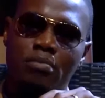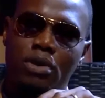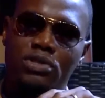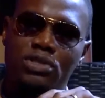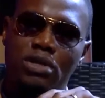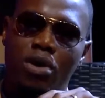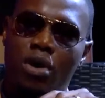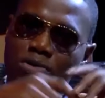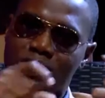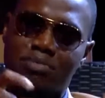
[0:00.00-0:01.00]
But
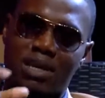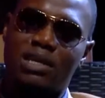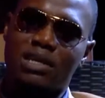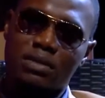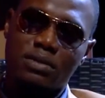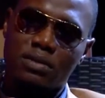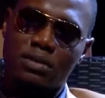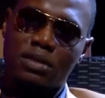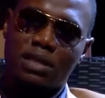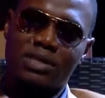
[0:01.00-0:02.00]
ultimately,
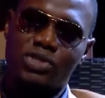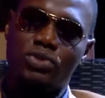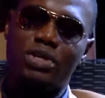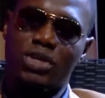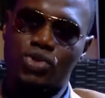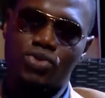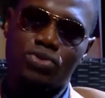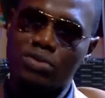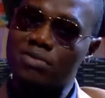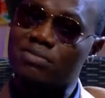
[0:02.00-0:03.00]
that is only a
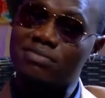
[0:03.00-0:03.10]
tool